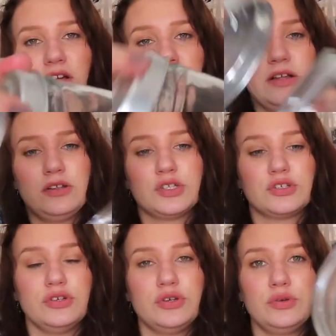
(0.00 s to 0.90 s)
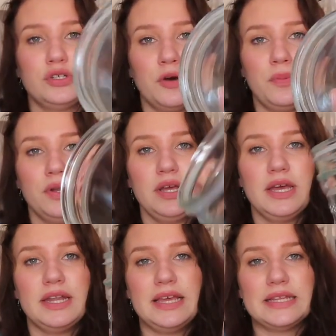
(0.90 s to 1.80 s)
a little screw top on it
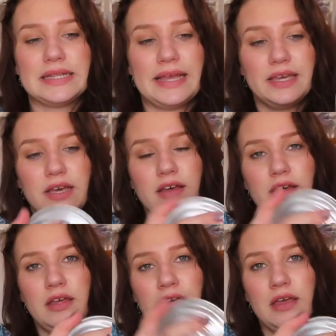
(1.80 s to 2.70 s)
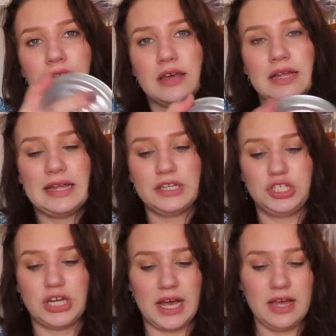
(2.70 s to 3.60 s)
and it is like a glass
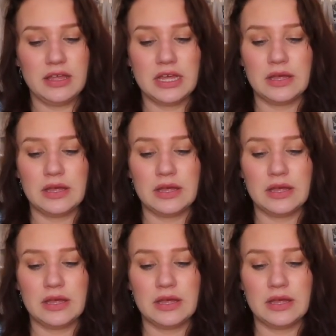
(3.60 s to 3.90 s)
jar.